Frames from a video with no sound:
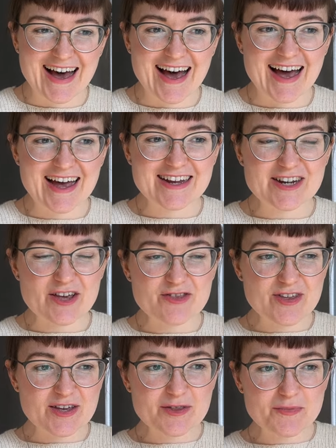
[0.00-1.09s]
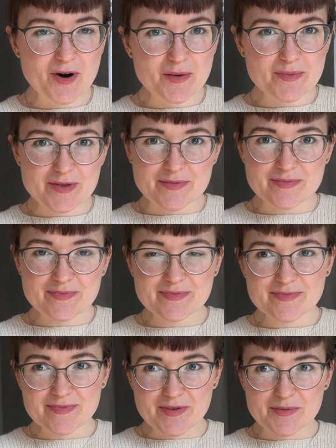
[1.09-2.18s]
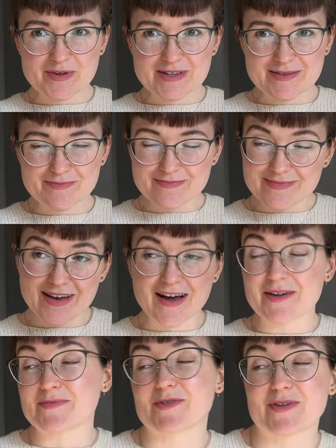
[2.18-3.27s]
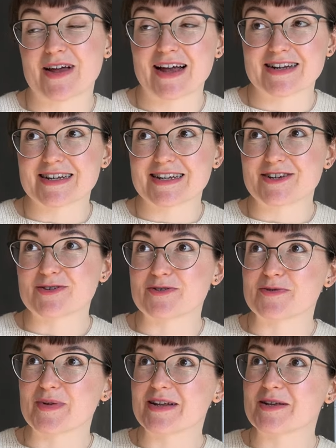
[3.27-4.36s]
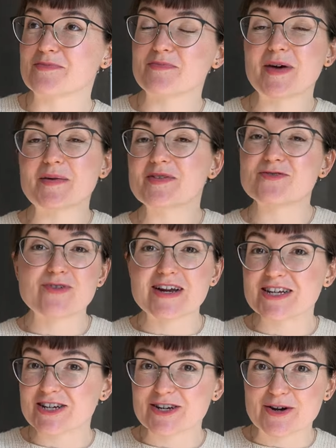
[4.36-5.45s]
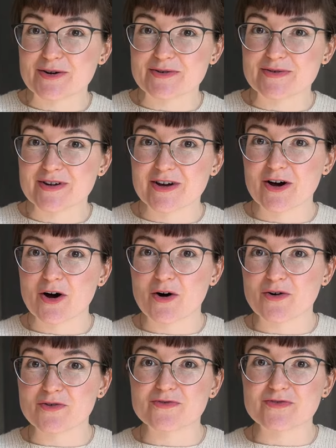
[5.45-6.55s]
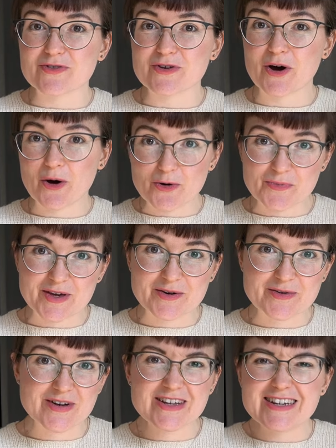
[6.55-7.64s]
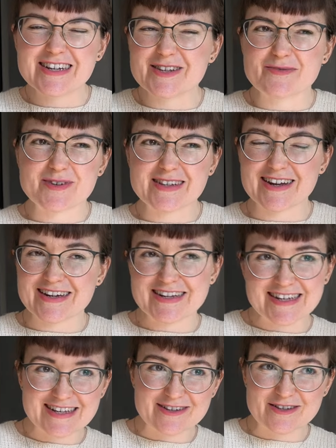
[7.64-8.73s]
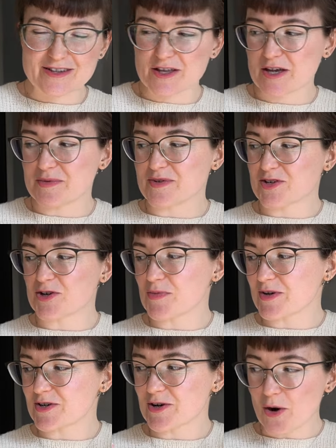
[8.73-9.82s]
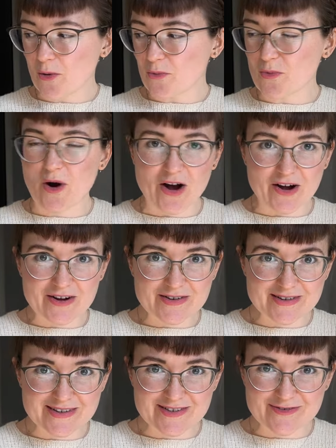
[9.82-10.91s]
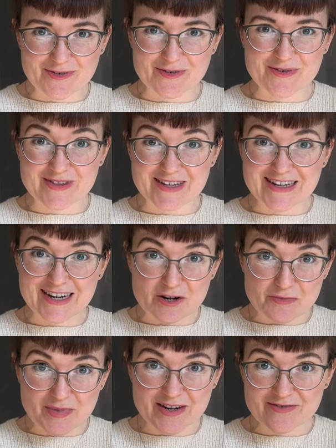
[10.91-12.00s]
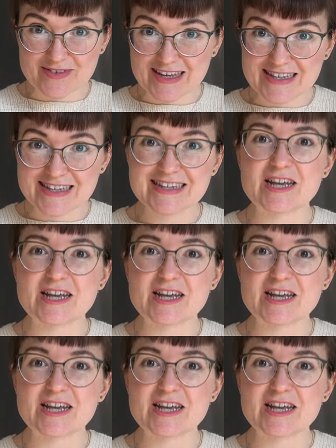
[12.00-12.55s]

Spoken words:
And I think the problem was, I'm not actually sure, but maybe the ratio of the wholemeal just wasn't ideal. Like, it was too much work for the little bit of yeast.